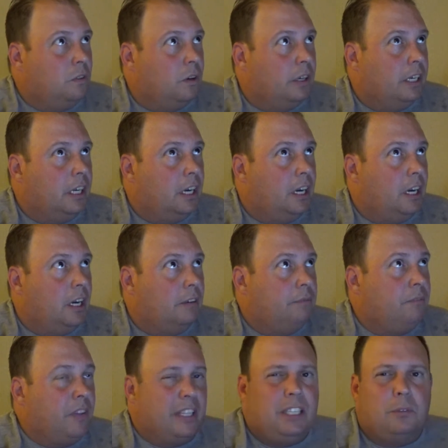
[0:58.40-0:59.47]
on uh,
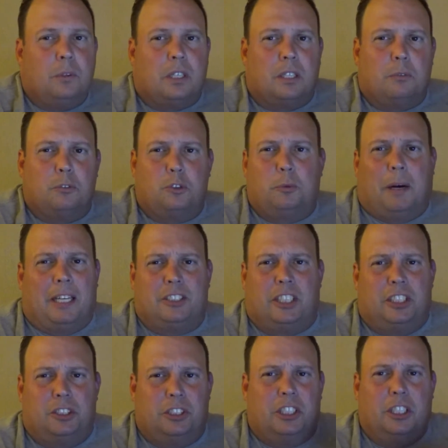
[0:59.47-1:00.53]
I think one of the spots
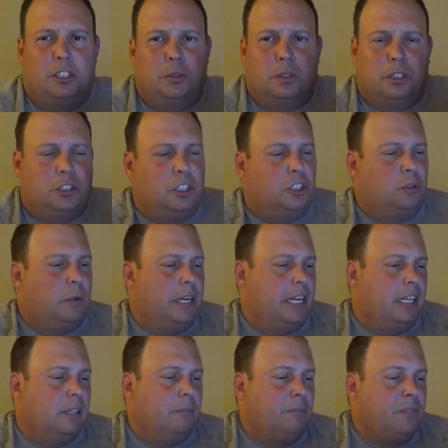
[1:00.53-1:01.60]
I usually go to on the
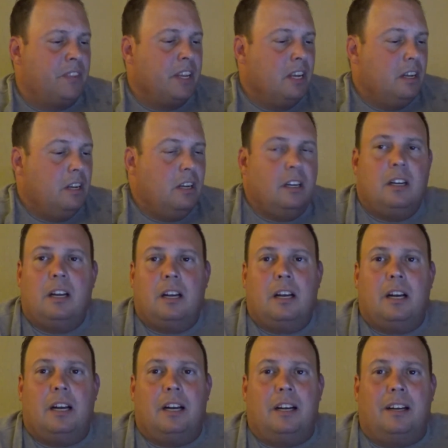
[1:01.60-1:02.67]
Susquehanna.
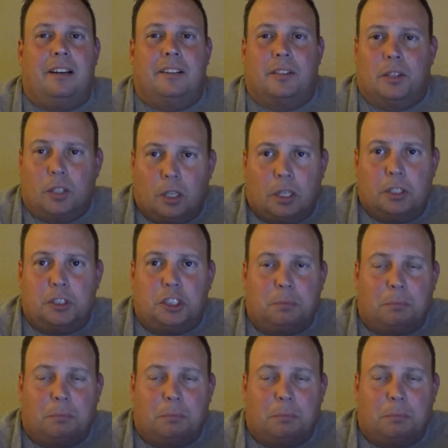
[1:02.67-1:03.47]
A large